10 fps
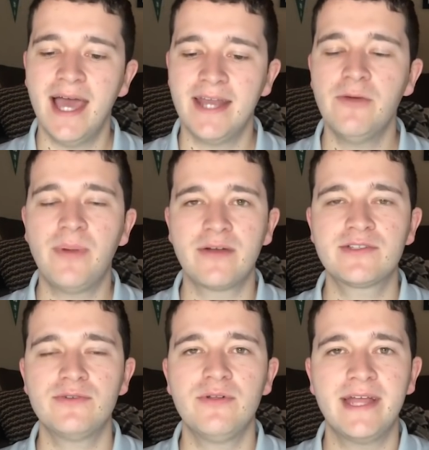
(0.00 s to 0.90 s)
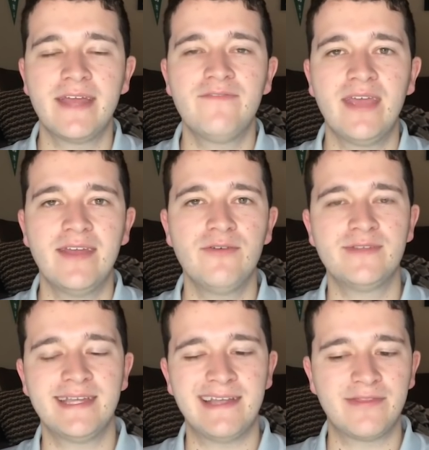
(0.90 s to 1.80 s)
I know Barstool and FanDuel
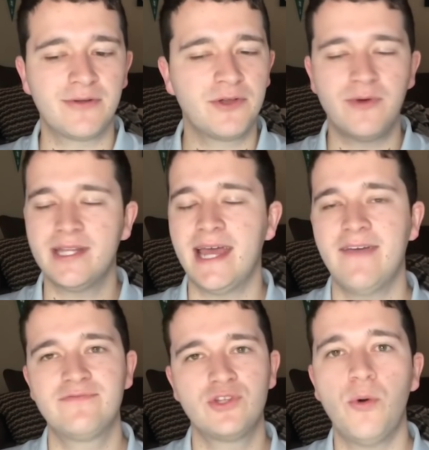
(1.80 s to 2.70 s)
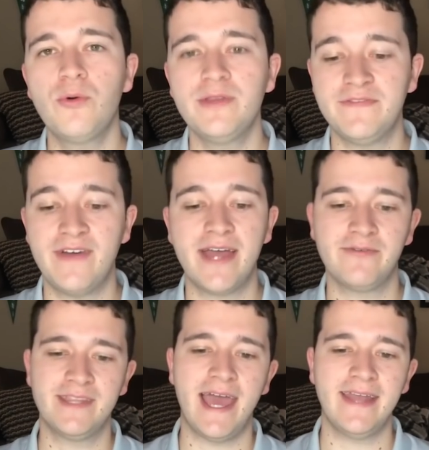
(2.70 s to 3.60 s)
sitting at 31.5. Totally fine
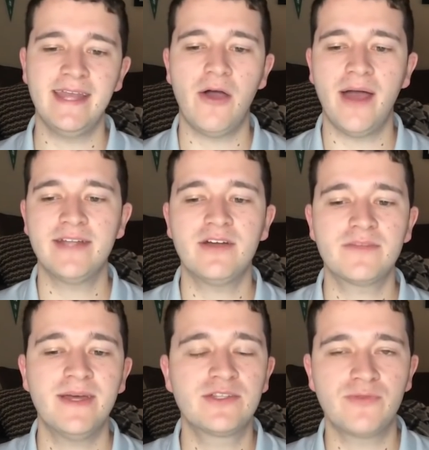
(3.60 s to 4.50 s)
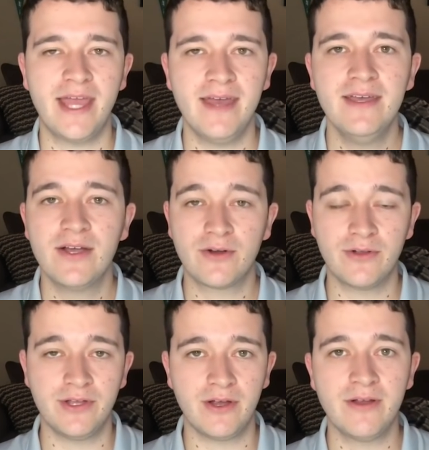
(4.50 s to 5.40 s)
with that. Now, I talked about Durant
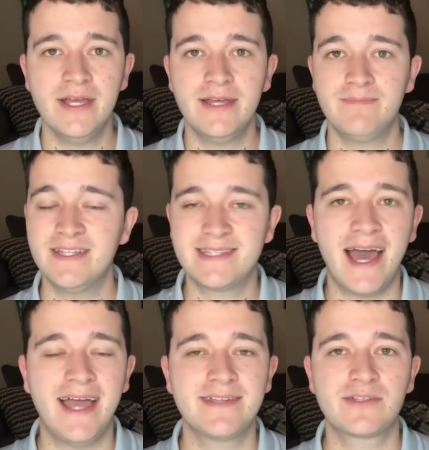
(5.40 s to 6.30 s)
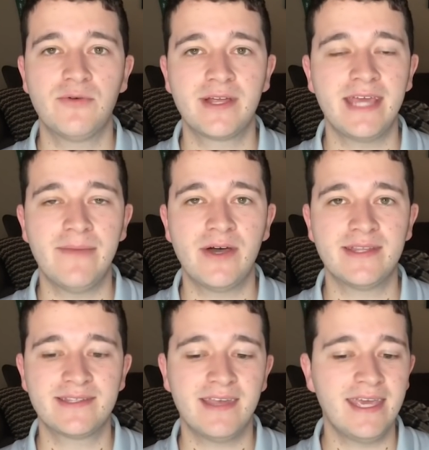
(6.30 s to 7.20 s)
earlier. This is the highest scoring game on the
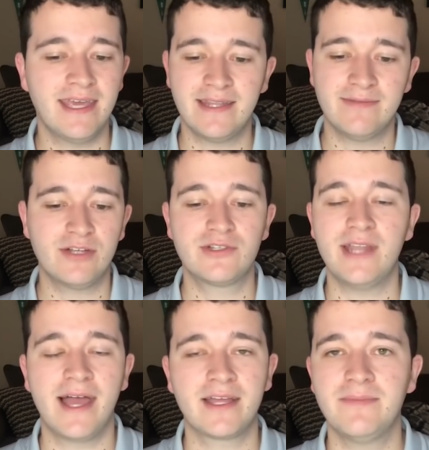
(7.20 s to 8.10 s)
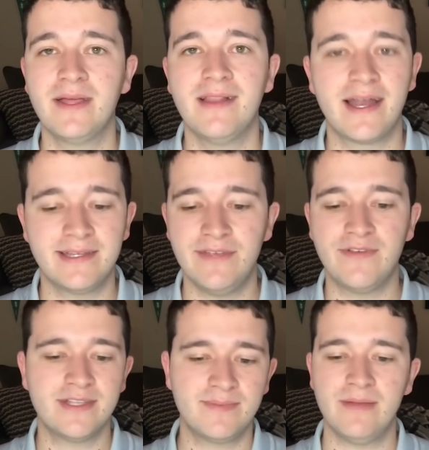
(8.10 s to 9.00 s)
slate, and there's not going to be a lot of
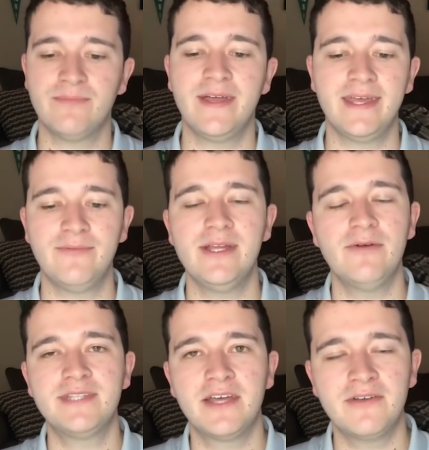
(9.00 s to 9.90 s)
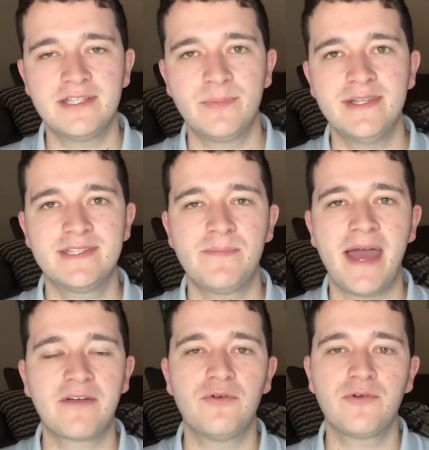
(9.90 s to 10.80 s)
defense being played. We know Terry splits the
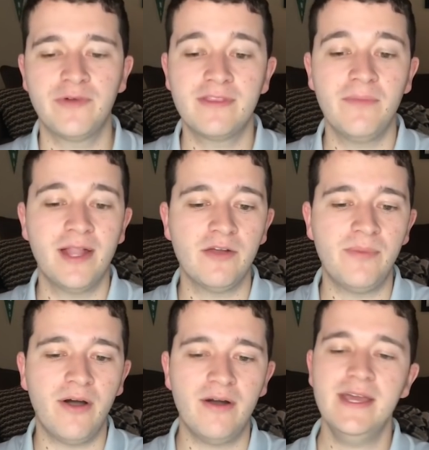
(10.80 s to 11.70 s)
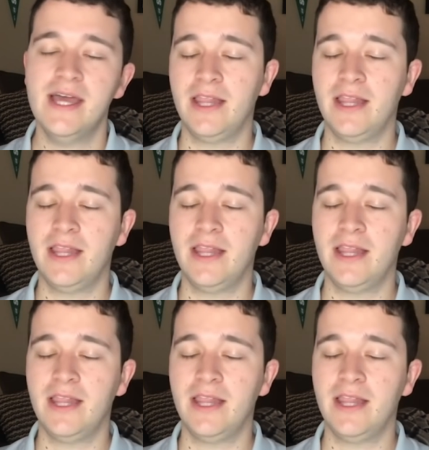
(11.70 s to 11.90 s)
backcourt with LaMelo Ball.